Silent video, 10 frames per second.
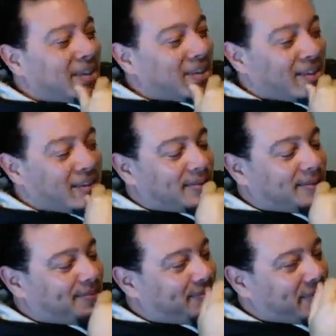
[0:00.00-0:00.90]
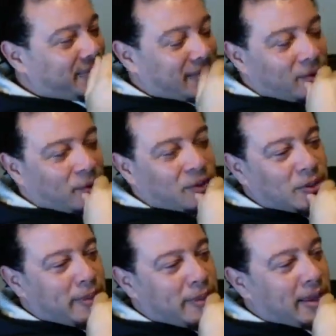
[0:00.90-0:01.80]
that throws
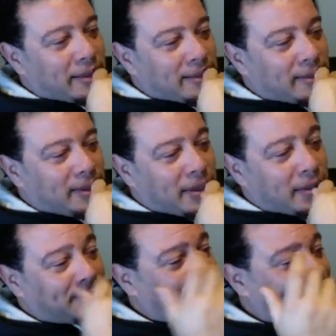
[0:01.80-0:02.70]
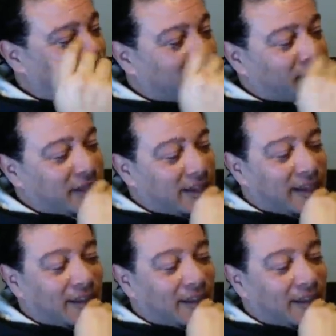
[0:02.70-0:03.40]
you back. You say